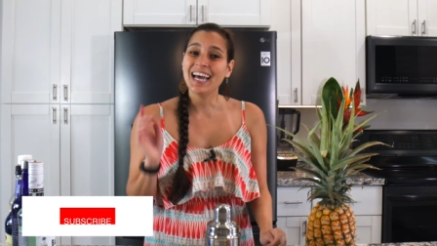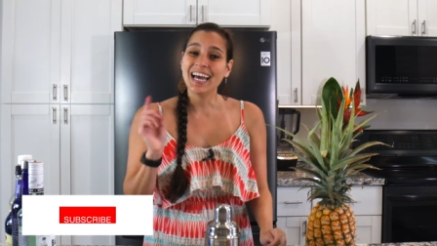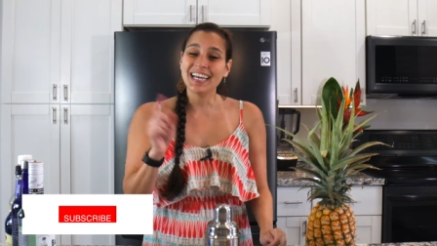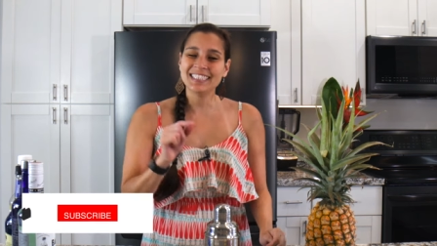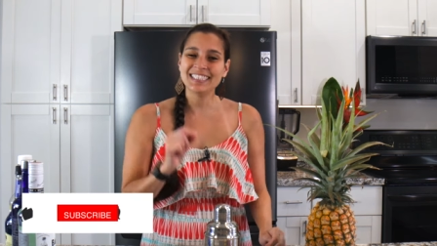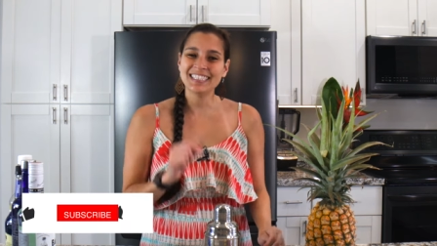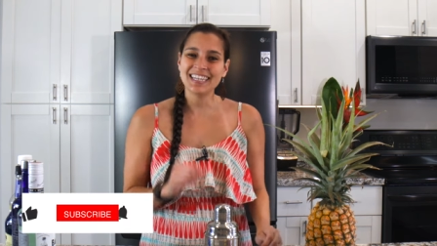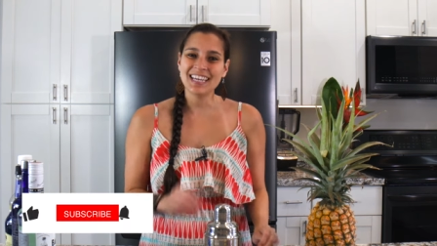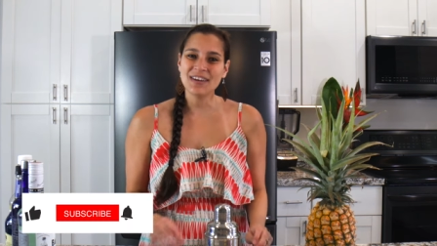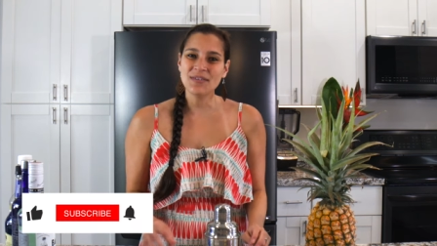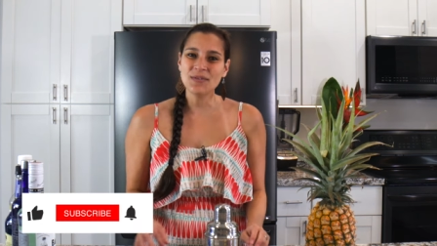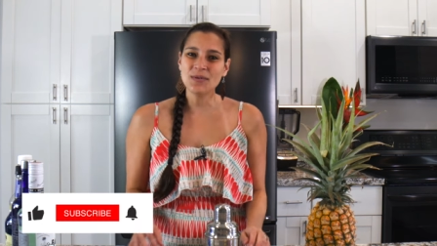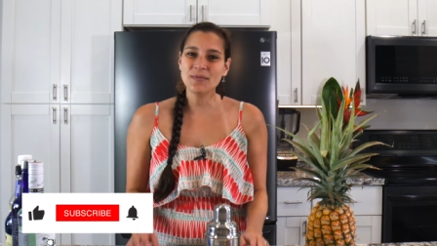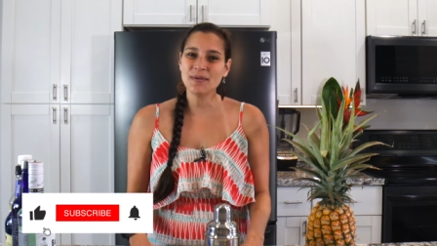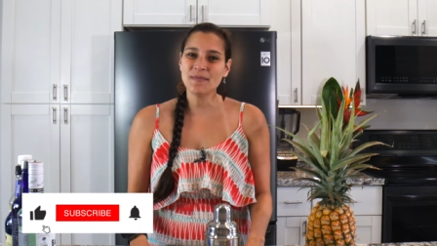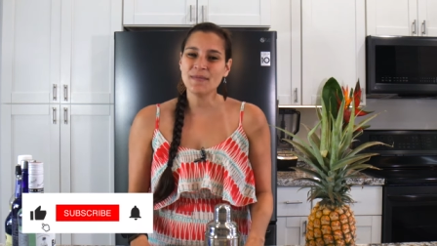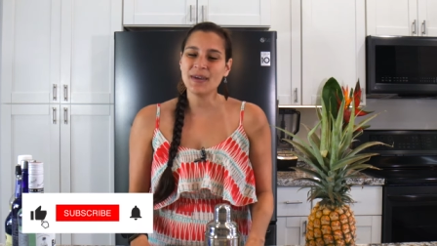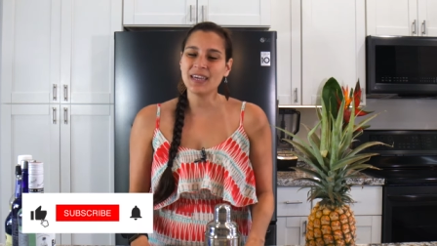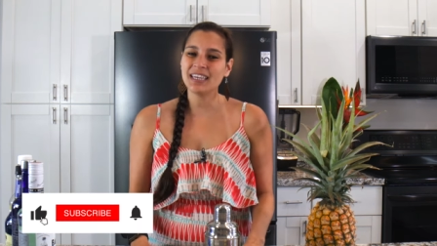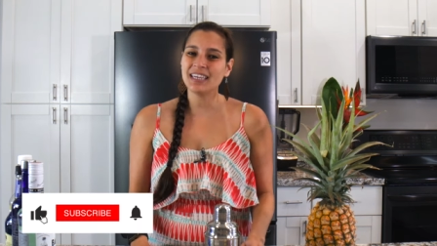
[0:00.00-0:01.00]
And today we'll
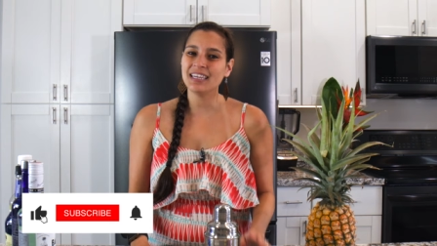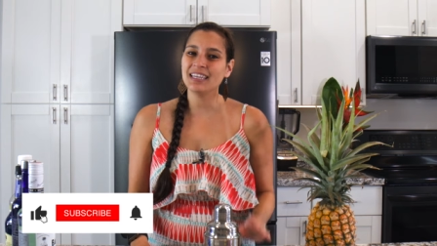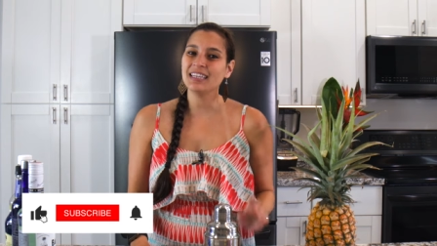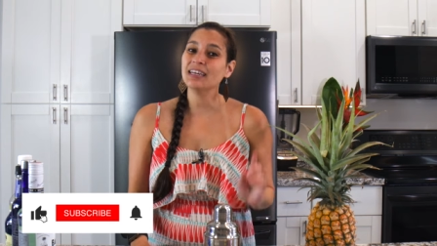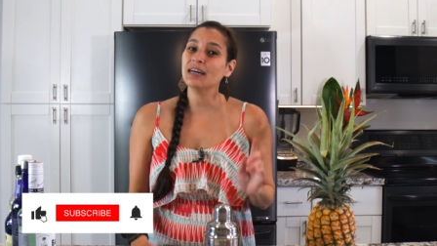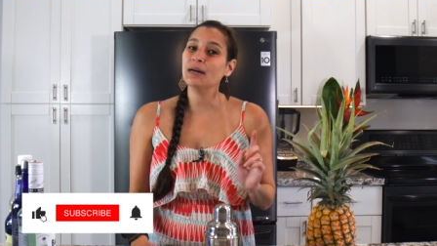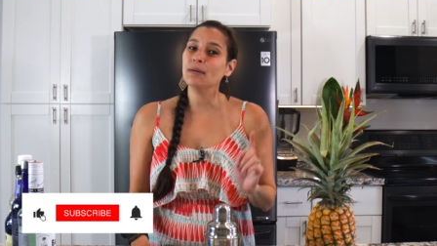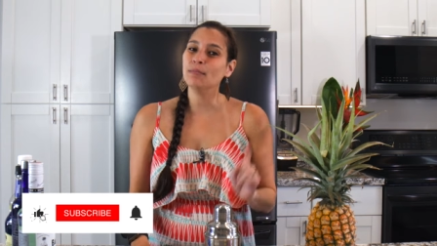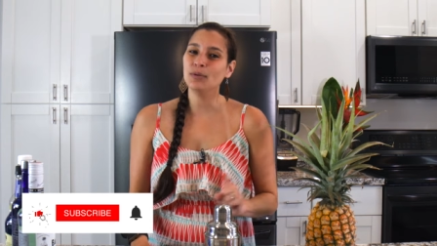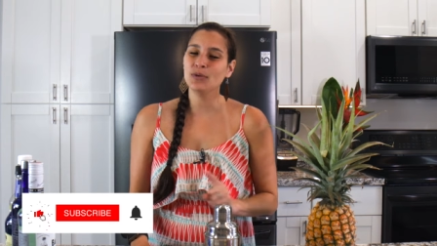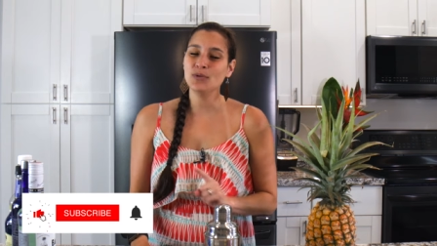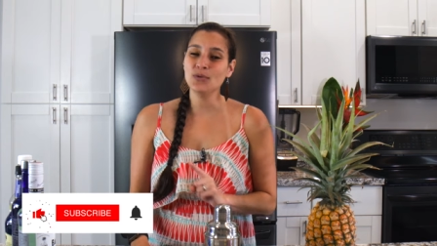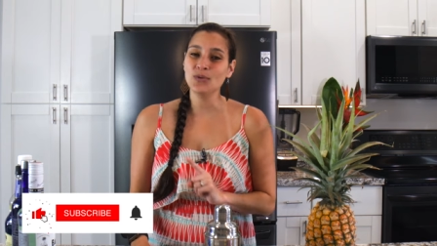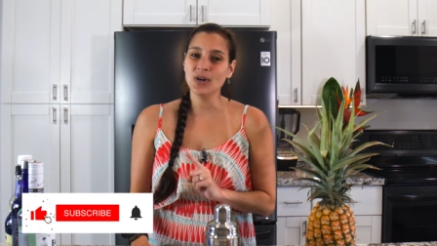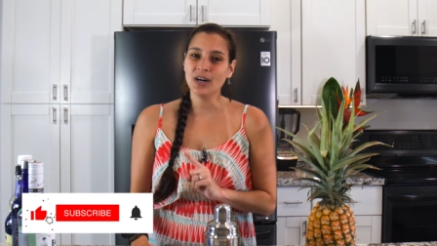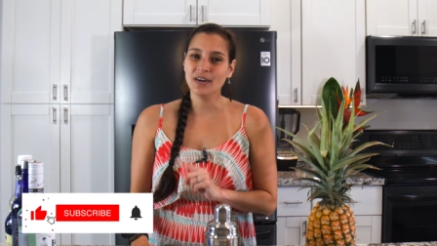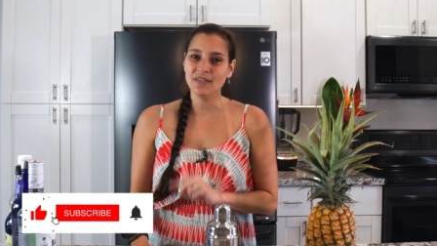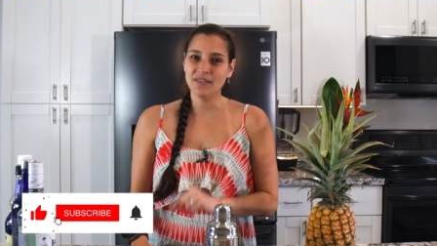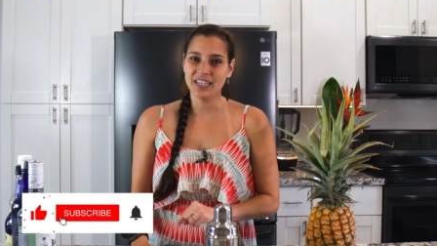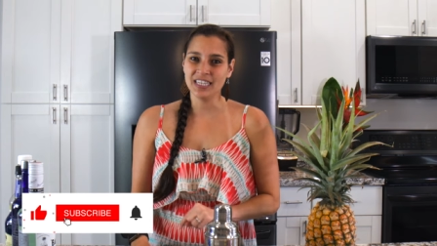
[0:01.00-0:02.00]
be making a Blue
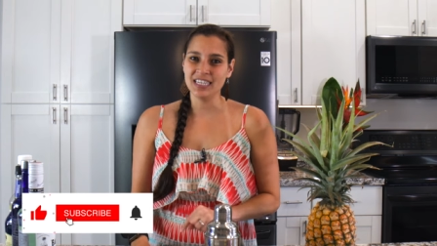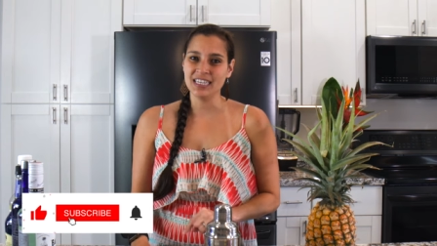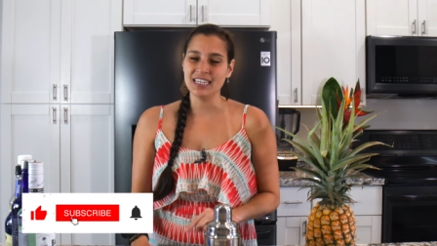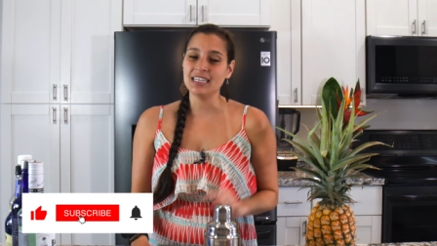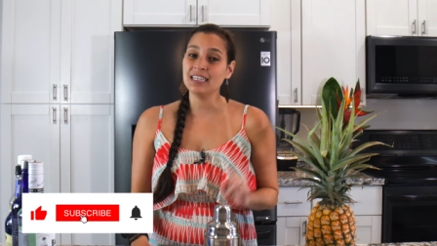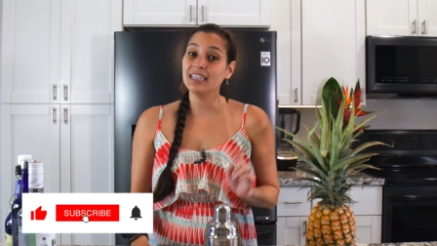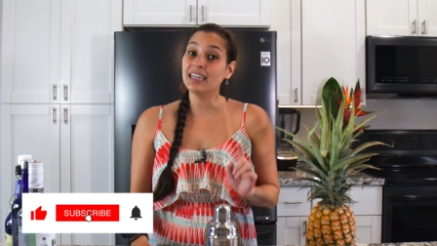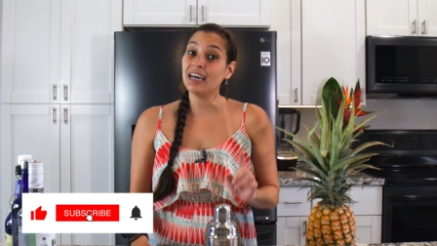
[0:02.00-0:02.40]
Hawai'i.